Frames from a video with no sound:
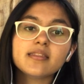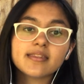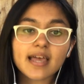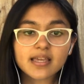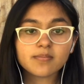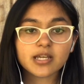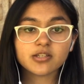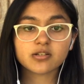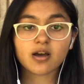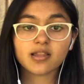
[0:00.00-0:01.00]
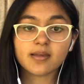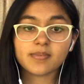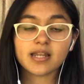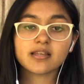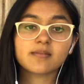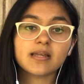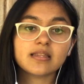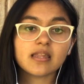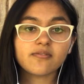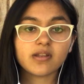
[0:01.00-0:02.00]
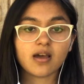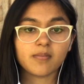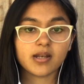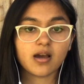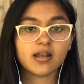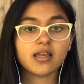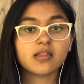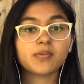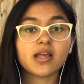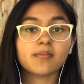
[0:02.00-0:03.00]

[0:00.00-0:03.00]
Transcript: The second major concept that explains this phenomenon is